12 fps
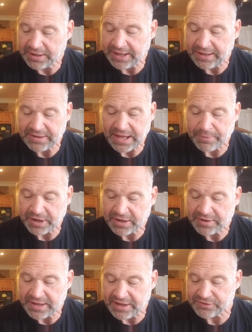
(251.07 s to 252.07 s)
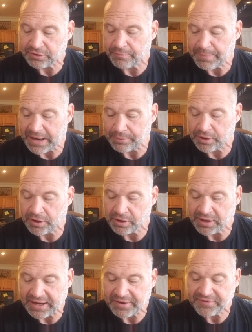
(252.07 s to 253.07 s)
King Nebuchadnezzar of Babylon
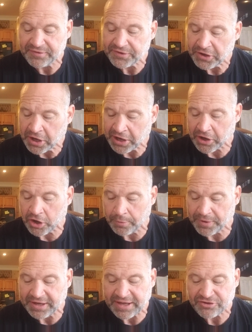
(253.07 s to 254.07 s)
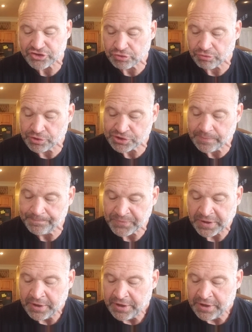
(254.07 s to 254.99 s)
led his entire army against Jerusalem.